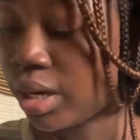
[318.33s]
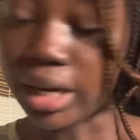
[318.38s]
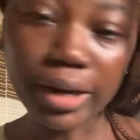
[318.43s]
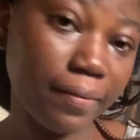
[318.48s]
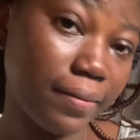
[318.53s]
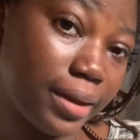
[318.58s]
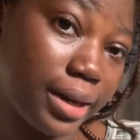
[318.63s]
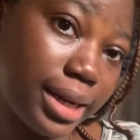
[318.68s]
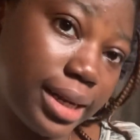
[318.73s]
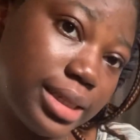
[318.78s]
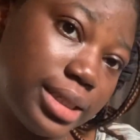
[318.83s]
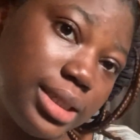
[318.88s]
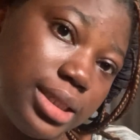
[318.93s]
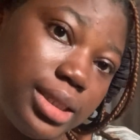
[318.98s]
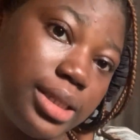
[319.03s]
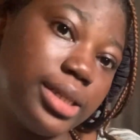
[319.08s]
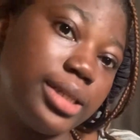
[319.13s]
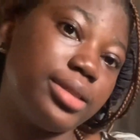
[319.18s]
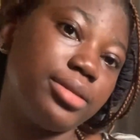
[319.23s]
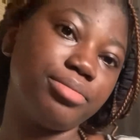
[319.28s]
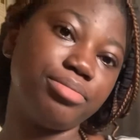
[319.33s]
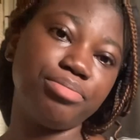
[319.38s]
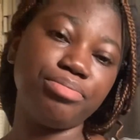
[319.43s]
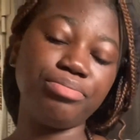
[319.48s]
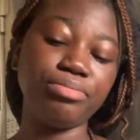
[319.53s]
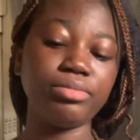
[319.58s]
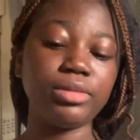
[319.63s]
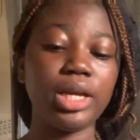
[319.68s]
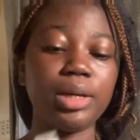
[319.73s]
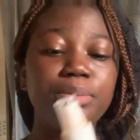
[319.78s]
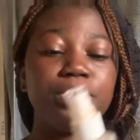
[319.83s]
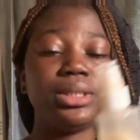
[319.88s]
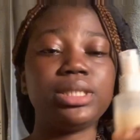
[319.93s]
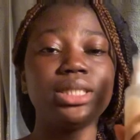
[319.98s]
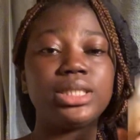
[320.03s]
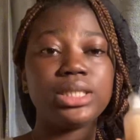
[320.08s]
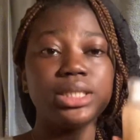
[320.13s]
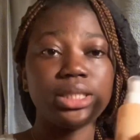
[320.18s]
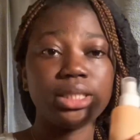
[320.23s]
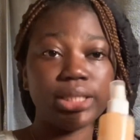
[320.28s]
After that, then I put
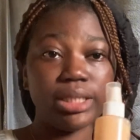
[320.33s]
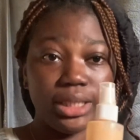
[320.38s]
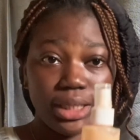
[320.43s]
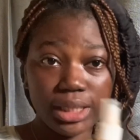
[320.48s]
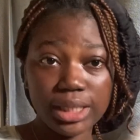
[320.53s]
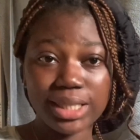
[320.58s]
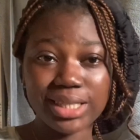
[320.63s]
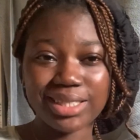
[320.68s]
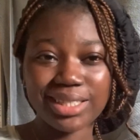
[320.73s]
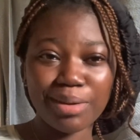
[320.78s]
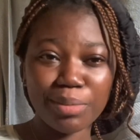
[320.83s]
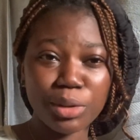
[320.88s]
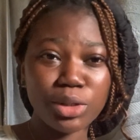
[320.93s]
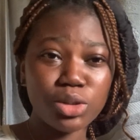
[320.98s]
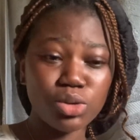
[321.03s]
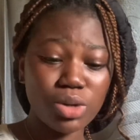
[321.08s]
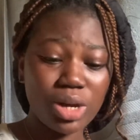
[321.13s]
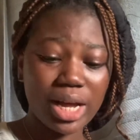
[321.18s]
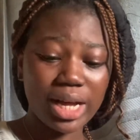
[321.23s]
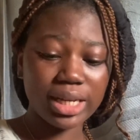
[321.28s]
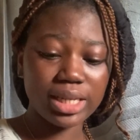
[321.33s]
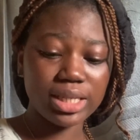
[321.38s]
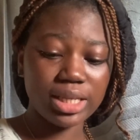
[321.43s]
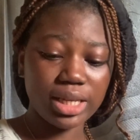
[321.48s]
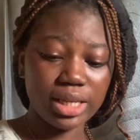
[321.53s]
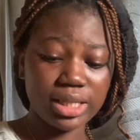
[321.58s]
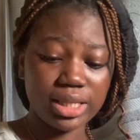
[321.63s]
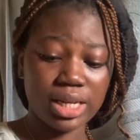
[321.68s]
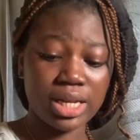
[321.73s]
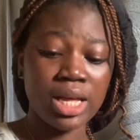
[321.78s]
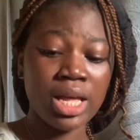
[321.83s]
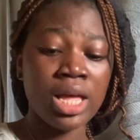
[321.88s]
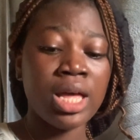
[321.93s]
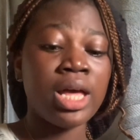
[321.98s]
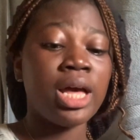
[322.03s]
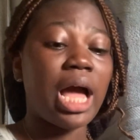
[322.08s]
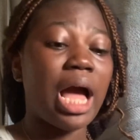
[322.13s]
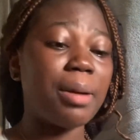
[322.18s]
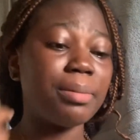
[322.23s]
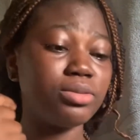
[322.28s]
in this. I'm going to ask Tessa.
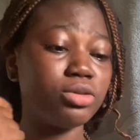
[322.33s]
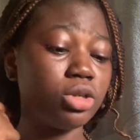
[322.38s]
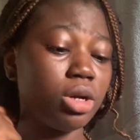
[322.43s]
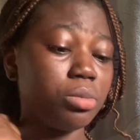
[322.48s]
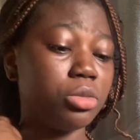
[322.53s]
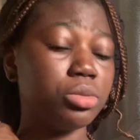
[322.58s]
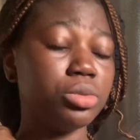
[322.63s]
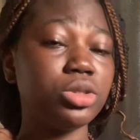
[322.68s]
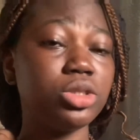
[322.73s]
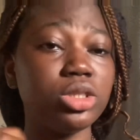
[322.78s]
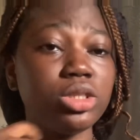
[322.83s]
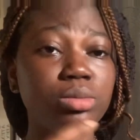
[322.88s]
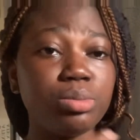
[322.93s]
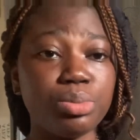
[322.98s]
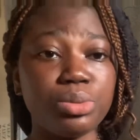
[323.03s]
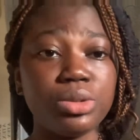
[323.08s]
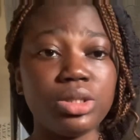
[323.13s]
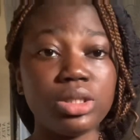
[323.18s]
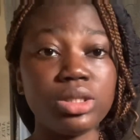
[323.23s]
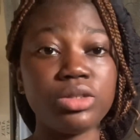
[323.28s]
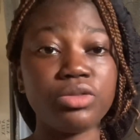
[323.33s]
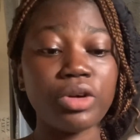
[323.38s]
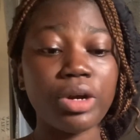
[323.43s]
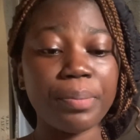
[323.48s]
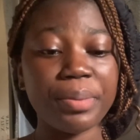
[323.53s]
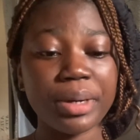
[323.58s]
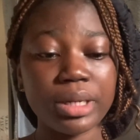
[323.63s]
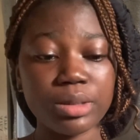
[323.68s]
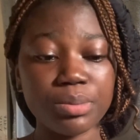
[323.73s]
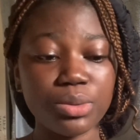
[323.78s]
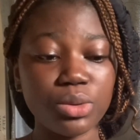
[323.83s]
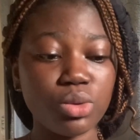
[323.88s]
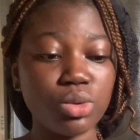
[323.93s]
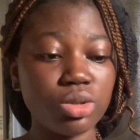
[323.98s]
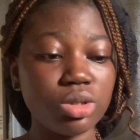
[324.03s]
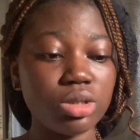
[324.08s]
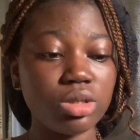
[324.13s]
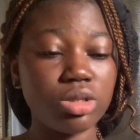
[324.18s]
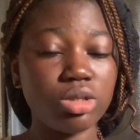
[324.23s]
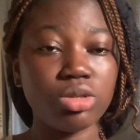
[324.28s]
I'm sure mom didn't put the wrappers
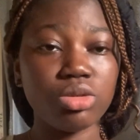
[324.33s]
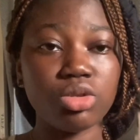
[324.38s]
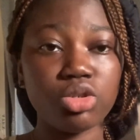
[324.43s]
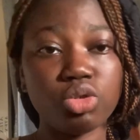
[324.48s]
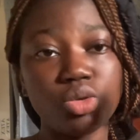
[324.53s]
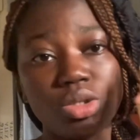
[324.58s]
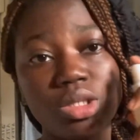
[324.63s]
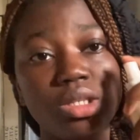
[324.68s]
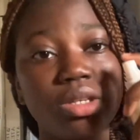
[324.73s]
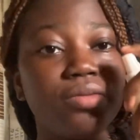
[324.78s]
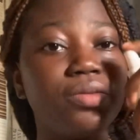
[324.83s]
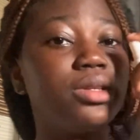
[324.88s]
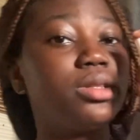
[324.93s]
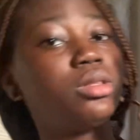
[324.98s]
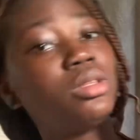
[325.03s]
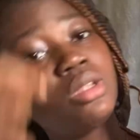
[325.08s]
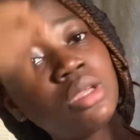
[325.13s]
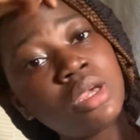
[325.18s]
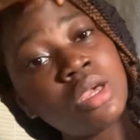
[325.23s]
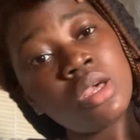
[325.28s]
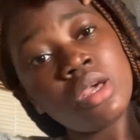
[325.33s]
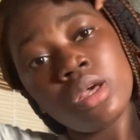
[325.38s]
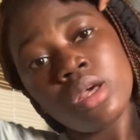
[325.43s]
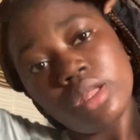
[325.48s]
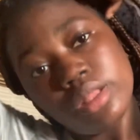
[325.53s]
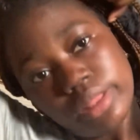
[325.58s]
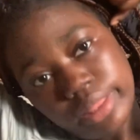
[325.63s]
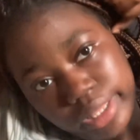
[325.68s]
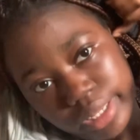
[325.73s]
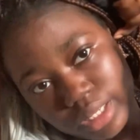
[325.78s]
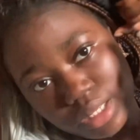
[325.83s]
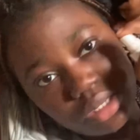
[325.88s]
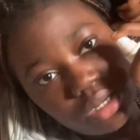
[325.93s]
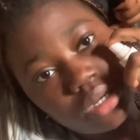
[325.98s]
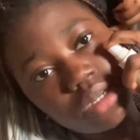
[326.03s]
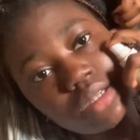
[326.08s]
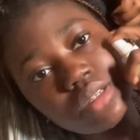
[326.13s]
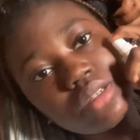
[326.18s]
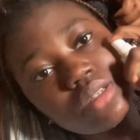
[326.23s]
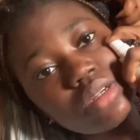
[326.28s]
because she thought she was giving
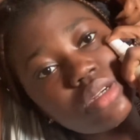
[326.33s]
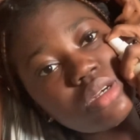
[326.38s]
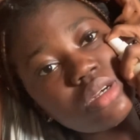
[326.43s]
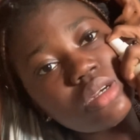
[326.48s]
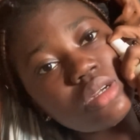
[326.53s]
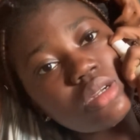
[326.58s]
Tessa's.